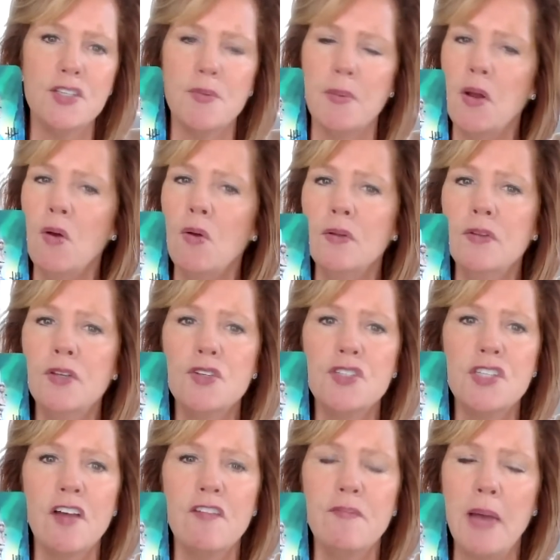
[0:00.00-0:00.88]
You've been holding
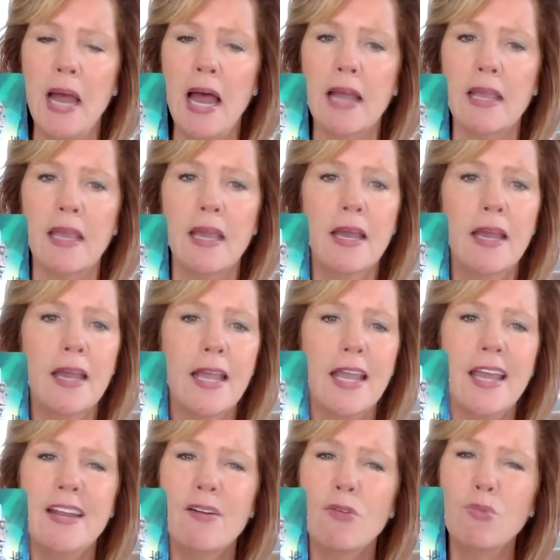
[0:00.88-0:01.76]
yourself back
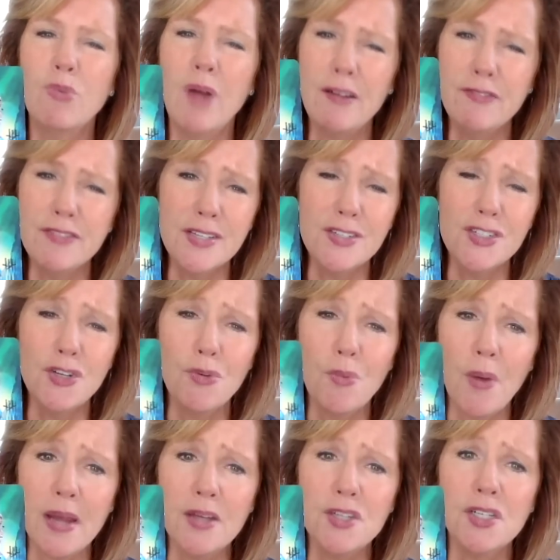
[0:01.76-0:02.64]
in a rough
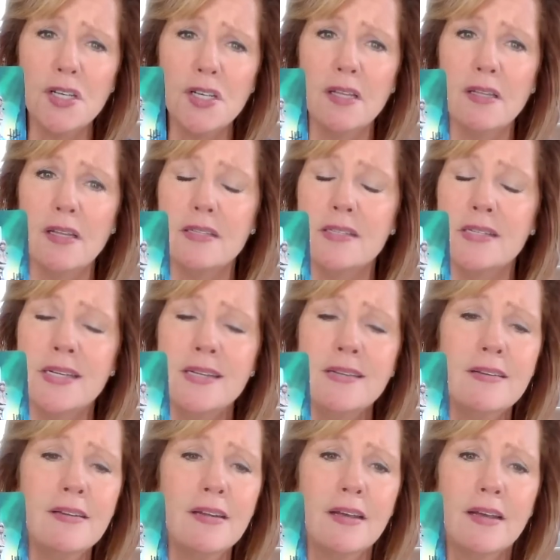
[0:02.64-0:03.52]
situation that
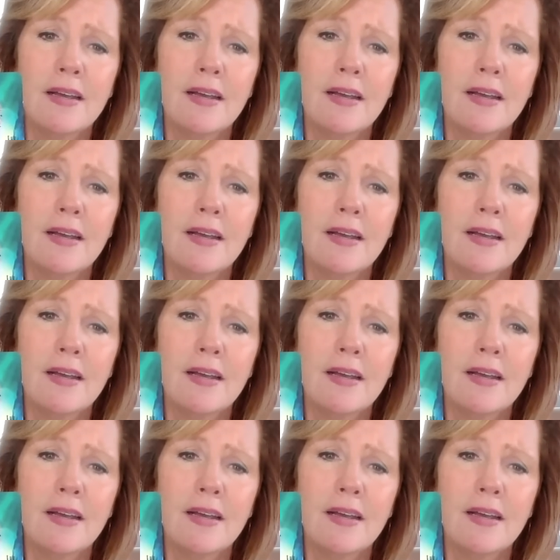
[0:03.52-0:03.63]
didn't